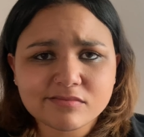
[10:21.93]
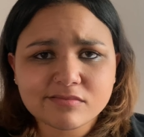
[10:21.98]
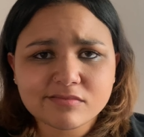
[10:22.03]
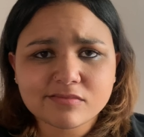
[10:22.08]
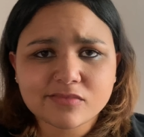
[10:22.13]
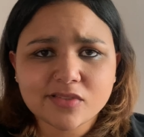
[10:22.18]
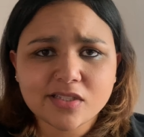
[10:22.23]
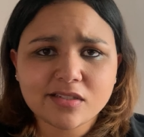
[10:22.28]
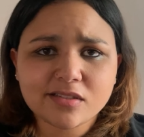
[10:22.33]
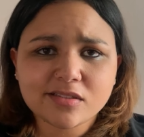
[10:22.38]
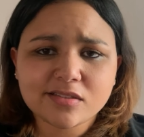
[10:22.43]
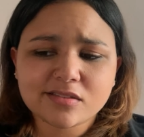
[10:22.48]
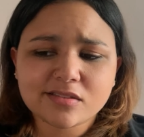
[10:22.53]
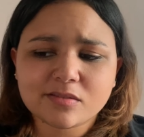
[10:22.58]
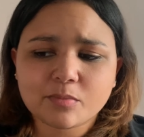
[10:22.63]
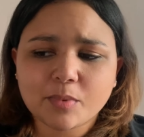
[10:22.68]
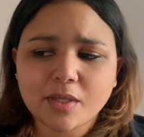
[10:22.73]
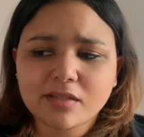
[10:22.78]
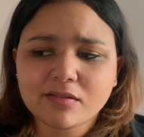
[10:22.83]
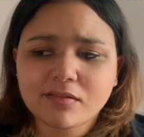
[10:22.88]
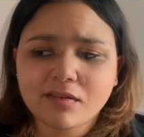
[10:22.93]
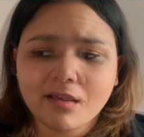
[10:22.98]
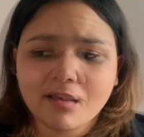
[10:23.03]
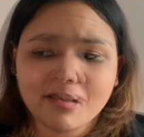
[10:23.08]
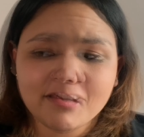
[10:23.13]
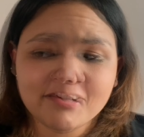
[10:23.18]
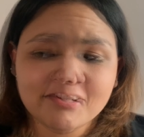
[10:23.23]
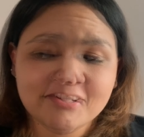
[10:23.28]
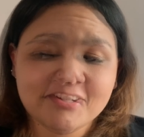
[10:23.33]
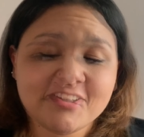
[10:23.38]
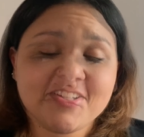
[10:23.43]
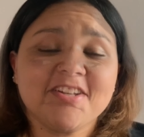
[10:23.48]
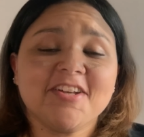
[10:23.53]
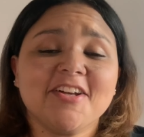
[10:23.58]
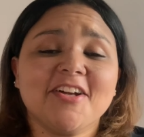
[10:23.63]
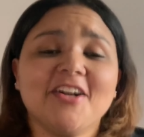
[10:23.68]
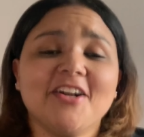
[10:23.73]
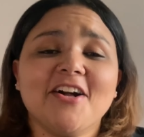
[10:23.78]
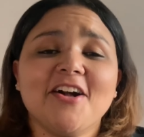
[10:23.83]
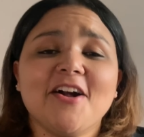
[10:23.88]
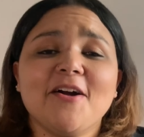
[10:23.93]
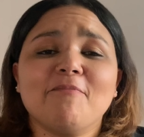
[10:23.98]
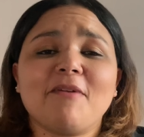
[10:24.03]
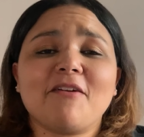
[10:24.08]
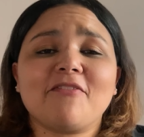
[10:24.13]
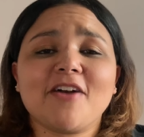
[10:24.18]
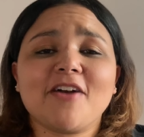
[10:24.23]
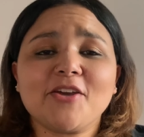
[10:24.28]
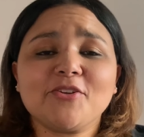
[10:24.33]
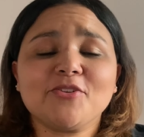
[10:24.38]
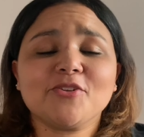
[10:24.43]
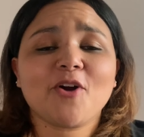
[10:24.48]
I didn't expect that. My final